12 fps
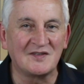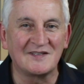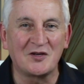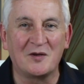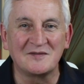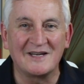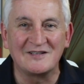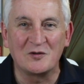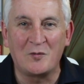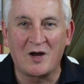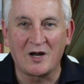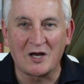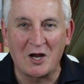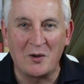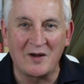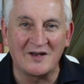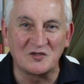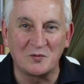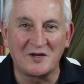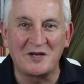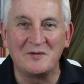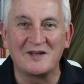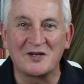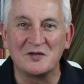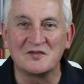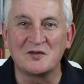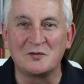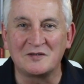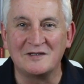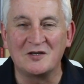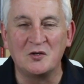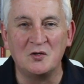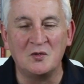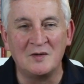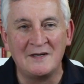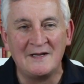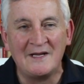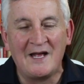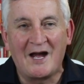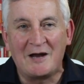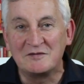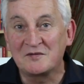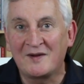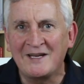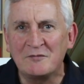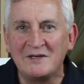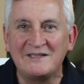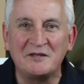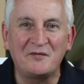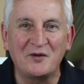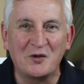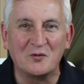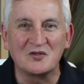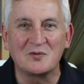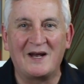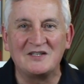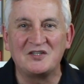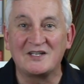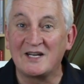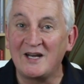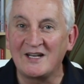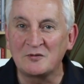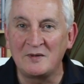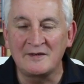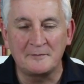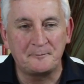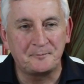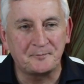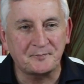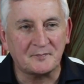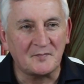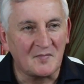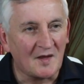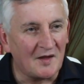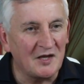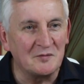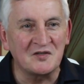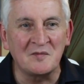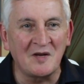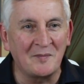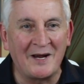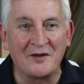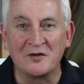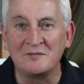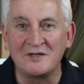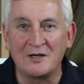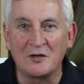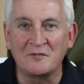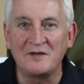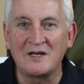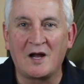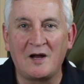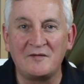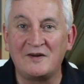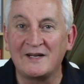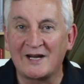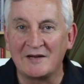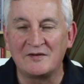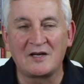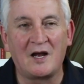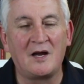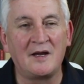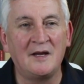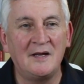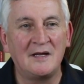this concept a while ago, and I was working with a consultant who I was finding really difficult to actually connect with. There was something about them, lovely guy, very clever guy.